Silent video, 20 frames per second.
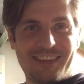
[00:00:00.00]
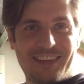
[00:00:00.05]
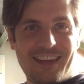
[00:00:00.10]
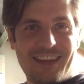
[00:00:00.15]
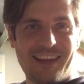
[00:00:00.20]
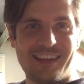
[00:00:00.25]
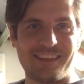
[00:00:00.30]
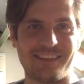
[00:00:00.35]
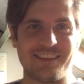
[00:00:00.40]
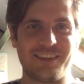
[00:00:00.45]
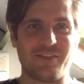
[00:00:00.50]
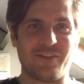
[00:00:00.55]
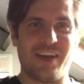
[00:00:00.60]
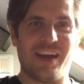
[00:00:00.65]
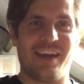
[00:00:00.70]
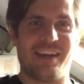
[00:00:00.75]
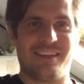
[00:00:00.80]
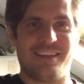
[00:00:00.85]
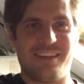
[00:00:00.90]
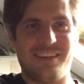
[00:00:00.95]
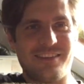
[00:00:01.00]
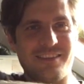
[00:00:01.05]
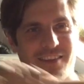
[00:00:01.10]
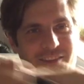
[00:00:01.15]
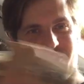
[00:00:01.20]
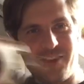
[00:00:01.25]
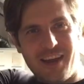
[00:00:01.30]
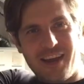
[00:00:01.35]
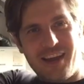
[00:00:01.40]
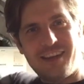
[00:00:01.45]
Yeah, it's not bad. It's
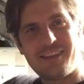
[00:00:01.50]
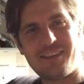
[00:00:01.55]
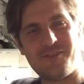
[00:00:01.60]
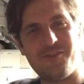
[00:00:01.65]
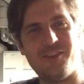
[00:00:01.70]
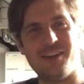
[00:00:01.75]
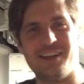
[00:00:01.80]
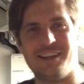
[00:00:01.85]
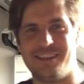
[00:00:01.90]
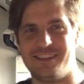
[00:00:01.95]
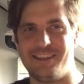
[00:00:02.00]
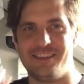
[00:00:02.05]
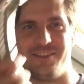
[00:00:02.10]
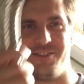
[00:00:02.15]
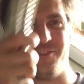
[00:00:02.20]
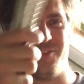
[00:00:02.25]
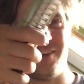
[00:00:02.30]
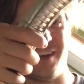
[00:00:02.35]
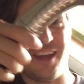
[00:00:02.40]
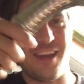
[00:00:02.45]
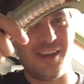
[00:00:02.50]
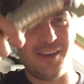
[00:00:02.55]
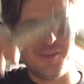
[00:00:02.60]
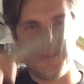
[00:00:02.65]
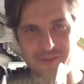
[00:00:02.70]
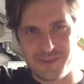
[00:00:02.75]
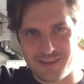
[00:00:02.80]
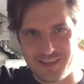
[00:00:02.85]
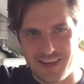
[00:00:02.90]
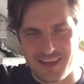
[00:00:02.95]
not bad, but it's just way
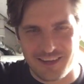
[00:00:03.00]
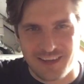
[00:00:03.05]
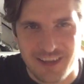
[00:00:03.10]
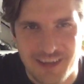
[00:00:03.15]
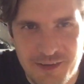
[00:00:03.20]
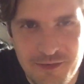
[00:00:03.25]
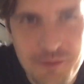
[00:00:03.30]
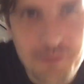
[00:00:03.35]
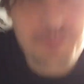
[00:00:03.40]
oversized. Like, if